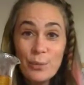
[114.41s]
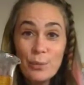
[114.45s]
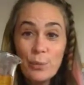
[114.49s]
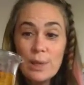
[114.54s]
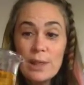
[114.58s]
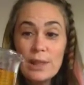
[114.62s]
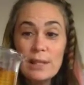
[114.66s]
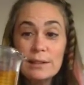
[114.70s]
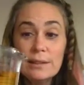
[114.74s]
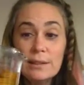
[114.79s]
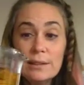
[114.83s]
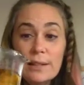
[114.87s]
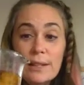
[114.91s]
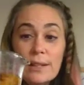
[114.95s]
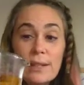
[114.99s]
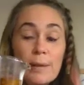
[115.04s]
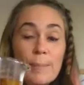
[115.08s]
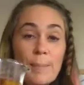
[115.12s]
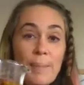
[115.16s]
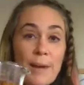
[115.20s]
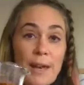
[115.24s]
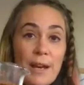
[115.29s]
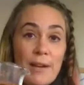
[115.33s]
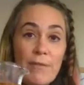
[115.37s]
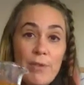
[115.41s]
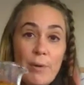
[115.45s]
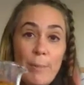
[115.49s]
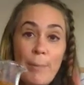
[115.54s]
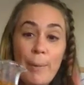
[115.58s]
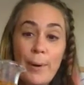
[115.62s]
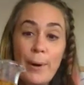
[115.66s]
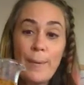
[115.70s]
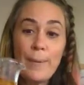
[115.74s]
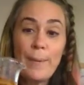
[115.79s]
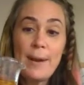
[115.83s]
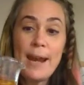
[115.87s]
with a little bit of the
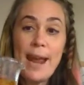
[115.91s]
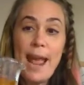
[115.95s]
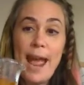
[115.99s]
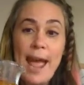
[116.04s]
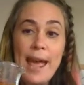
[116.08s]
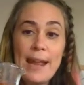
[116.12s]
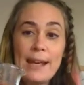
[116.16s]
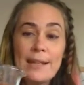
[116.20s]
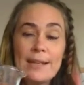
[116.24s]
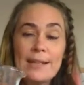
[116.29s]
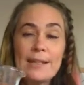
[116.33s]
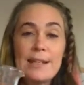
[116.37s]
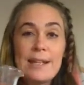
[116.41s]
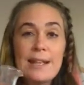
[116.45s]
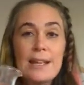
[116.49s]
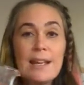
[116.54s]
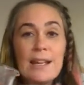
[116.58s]
bourbon added.